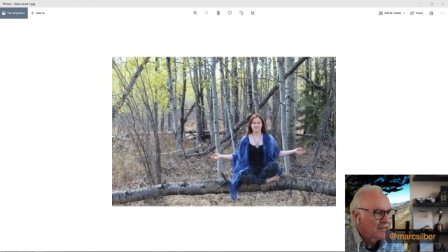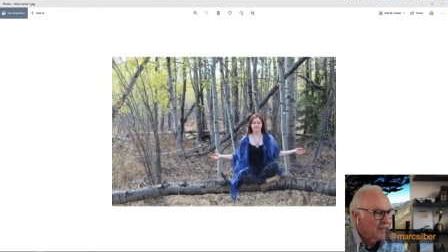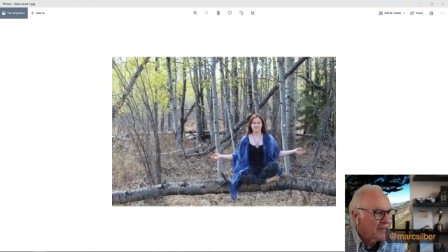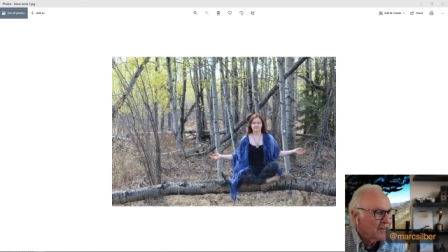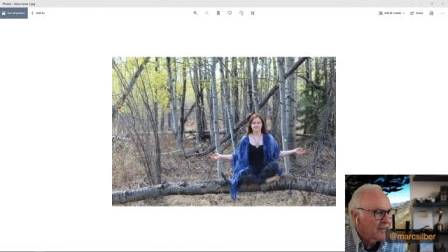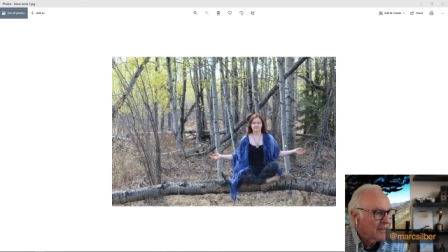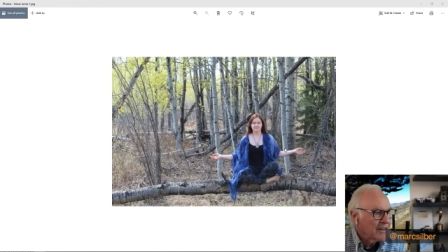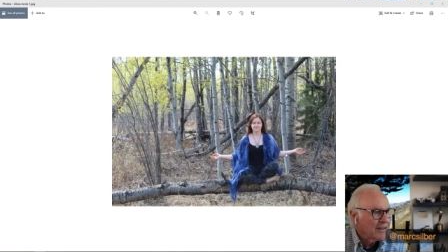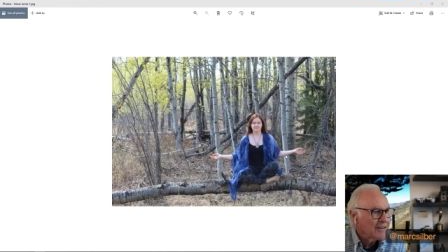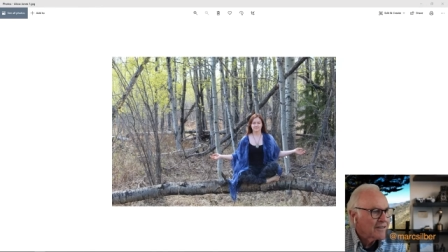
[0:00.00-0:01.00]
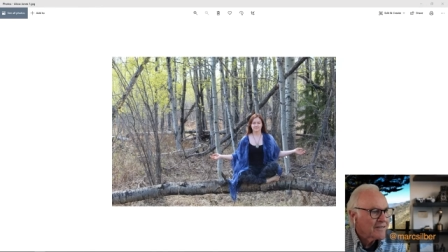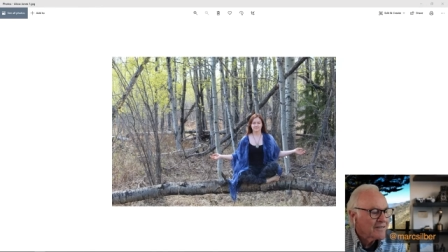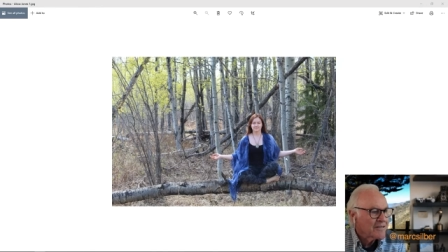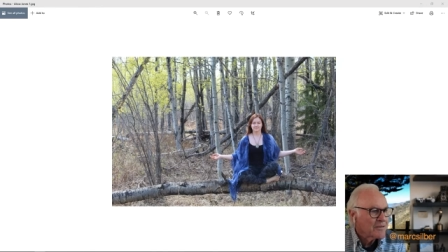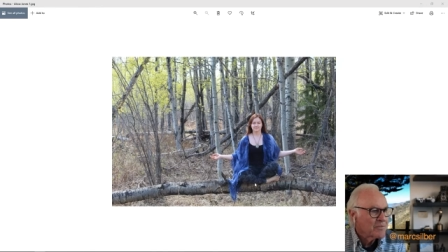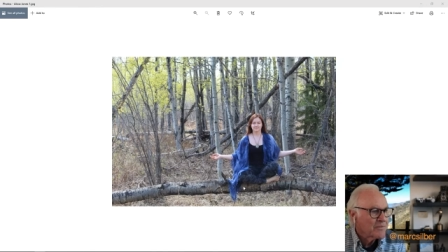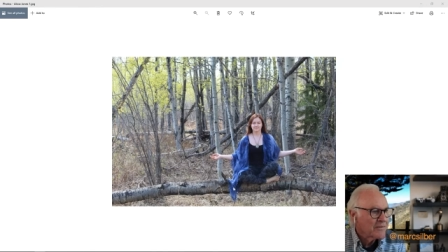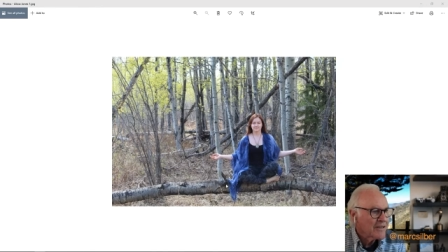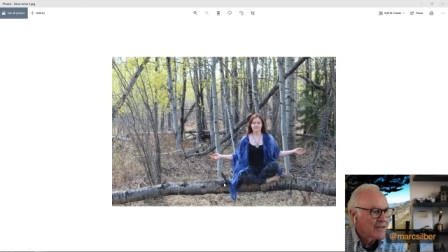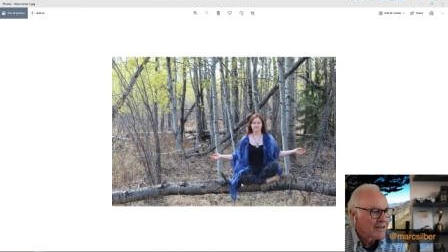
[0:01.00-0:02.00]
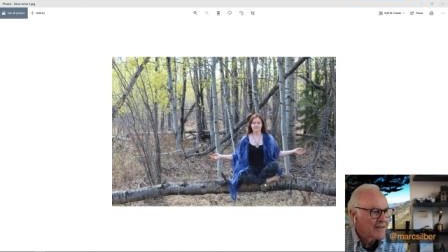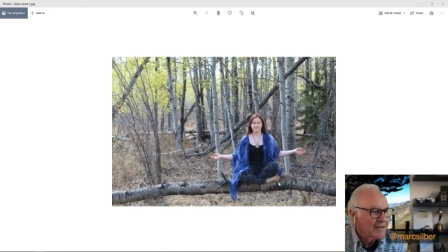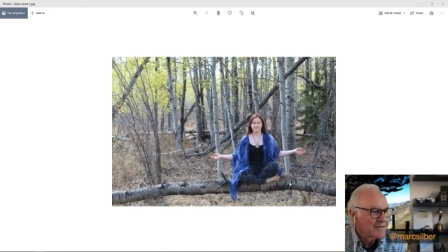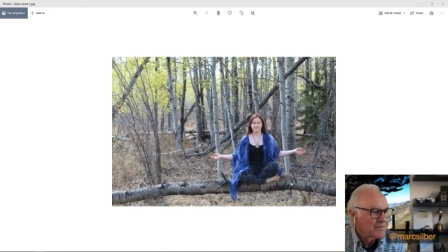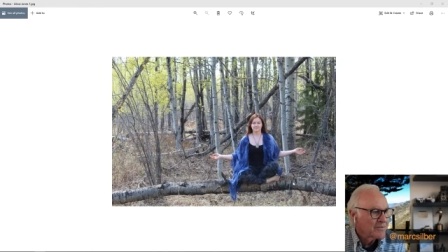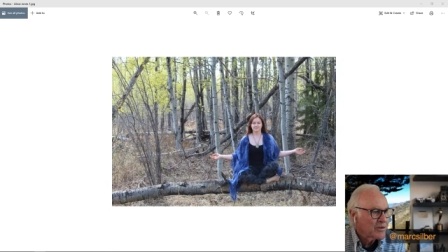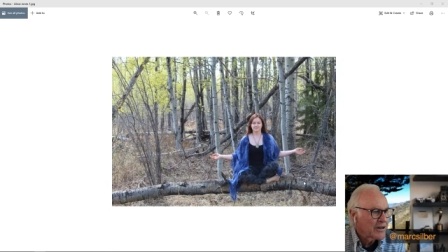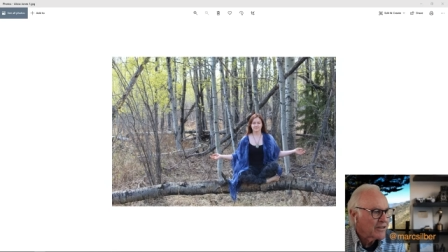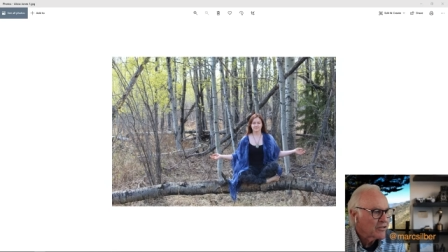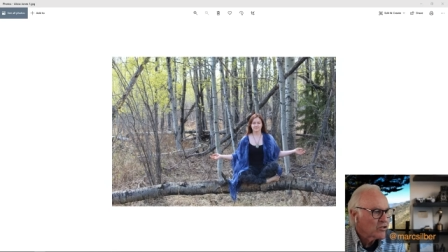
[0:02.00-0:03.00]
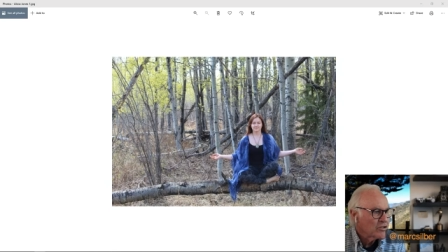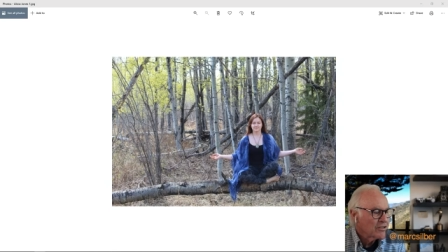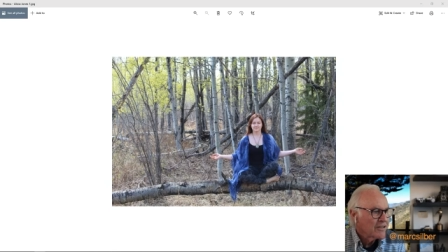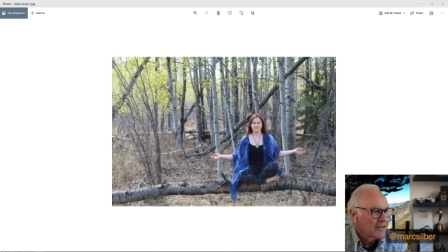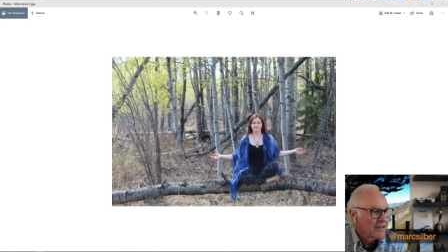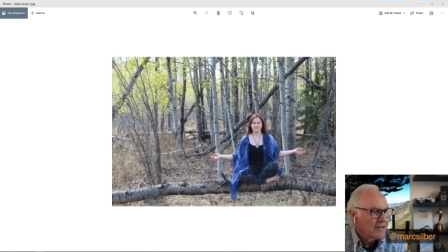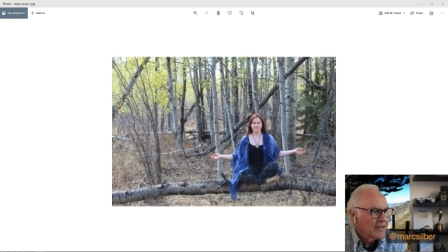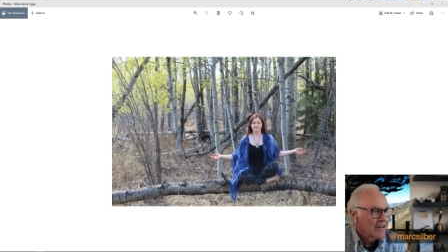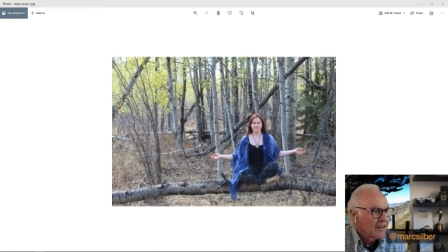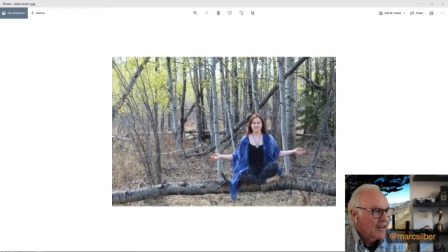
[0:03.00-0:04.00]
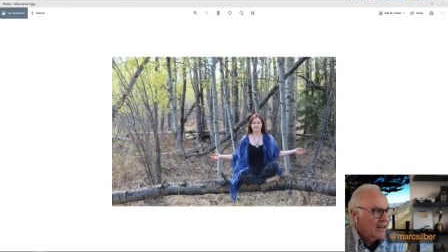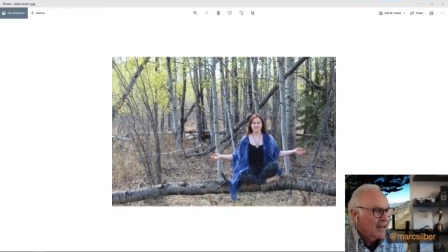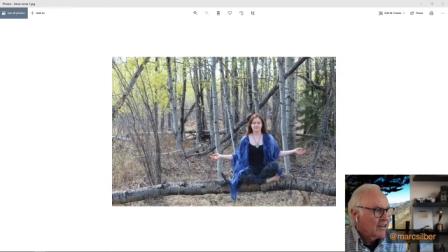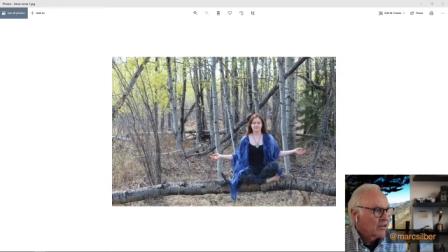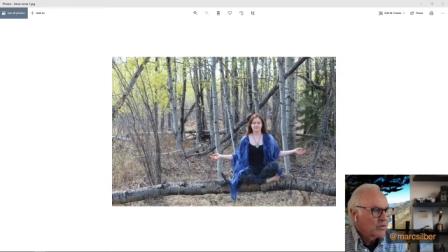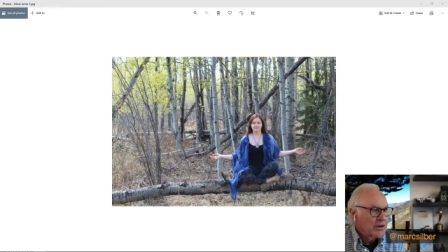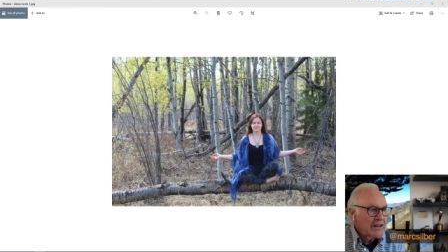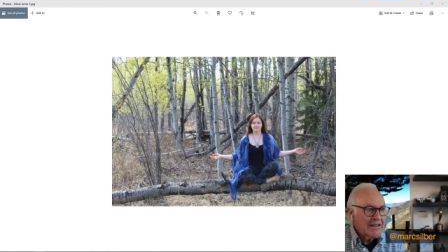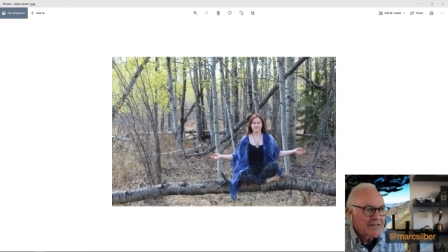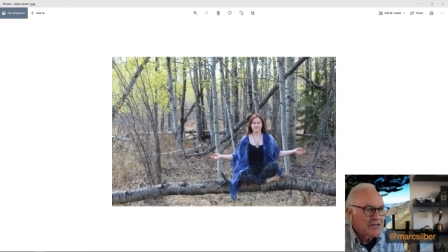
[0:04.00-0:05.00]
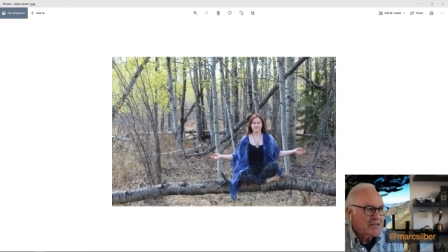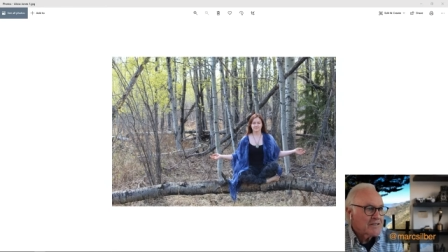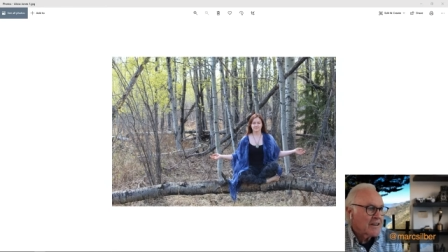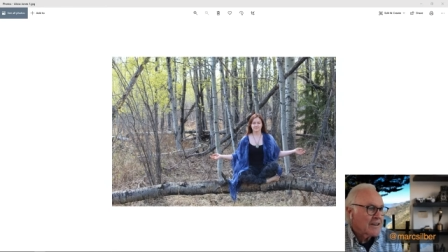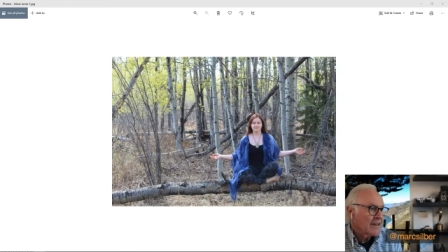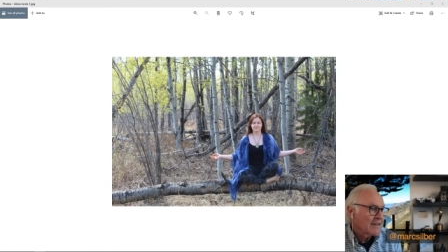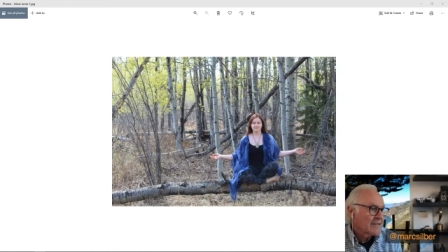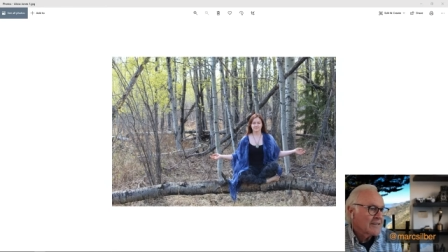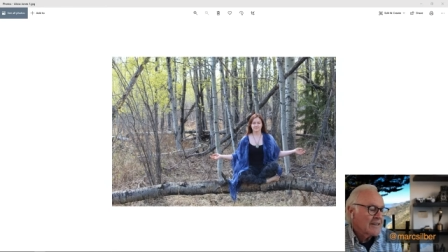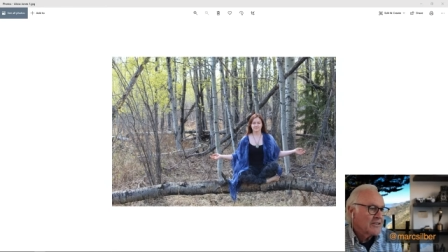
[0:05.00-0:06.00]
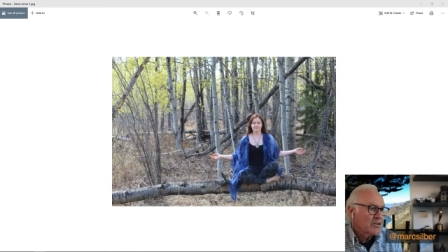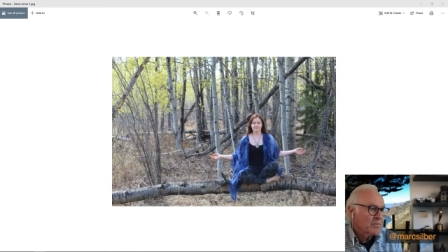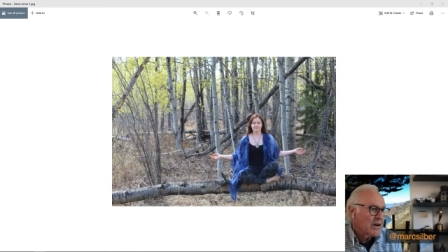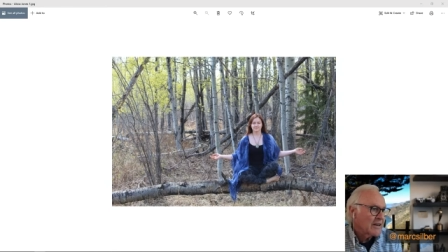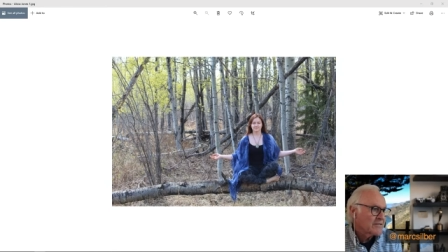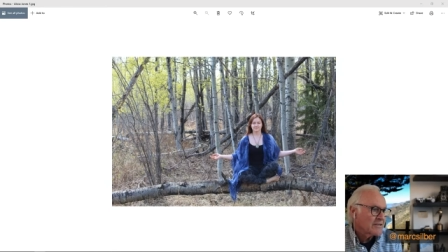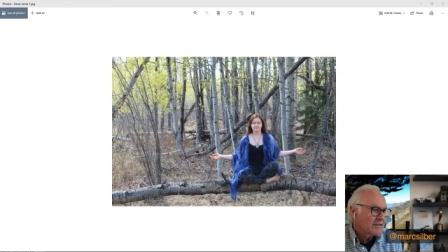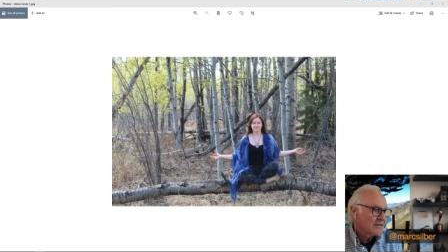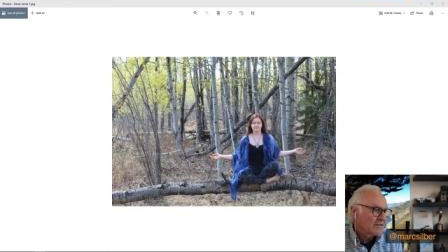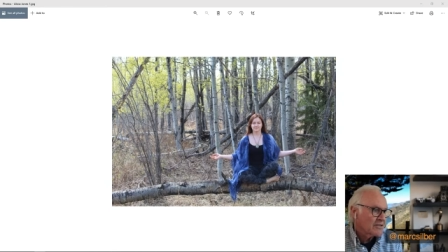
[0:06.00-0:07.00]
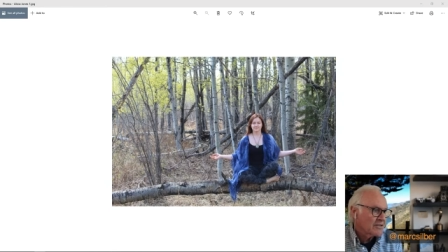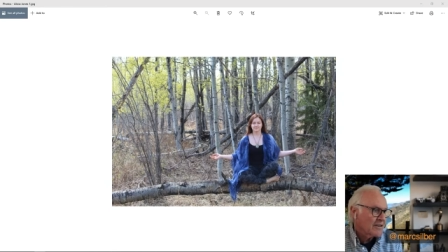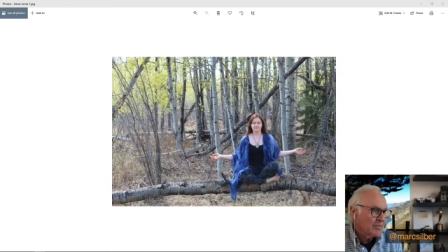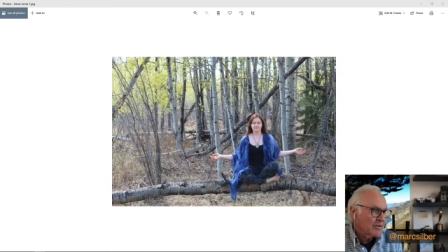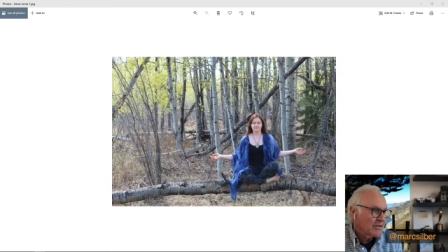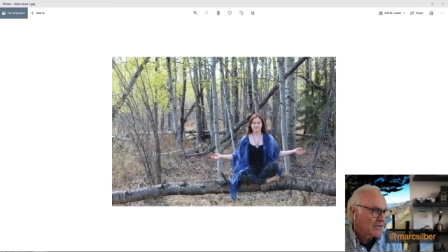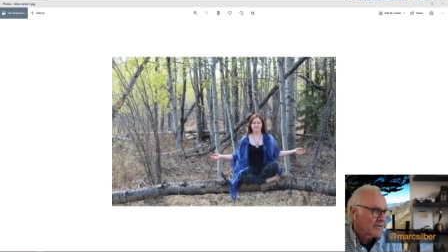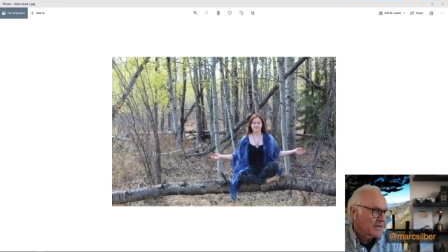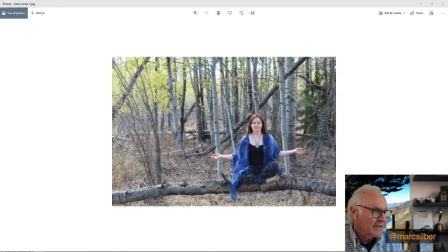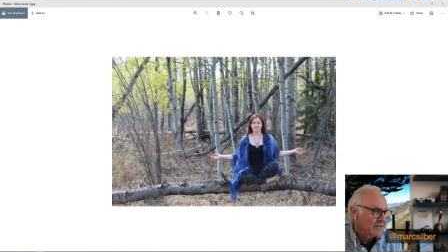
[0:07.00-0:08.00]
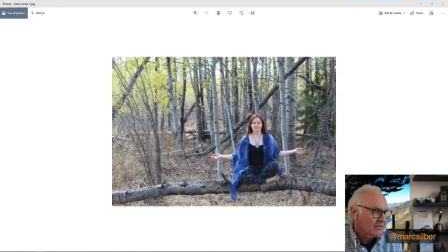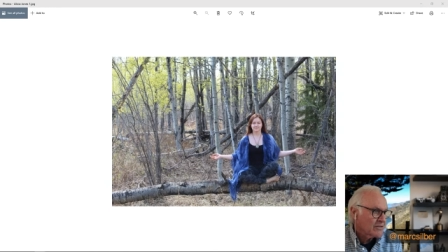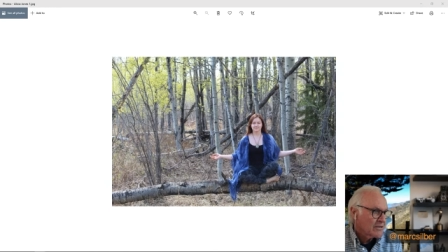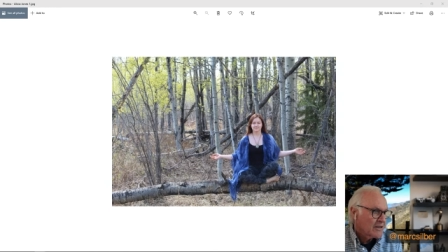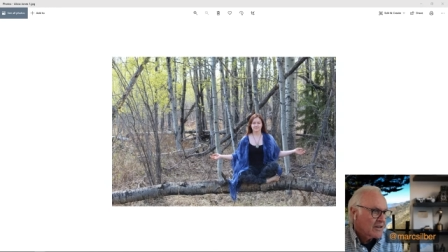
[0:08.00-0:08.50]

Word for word: sitting on the log, the, the uh, branch. Really, it's just uh, in your processing, just a couple little things.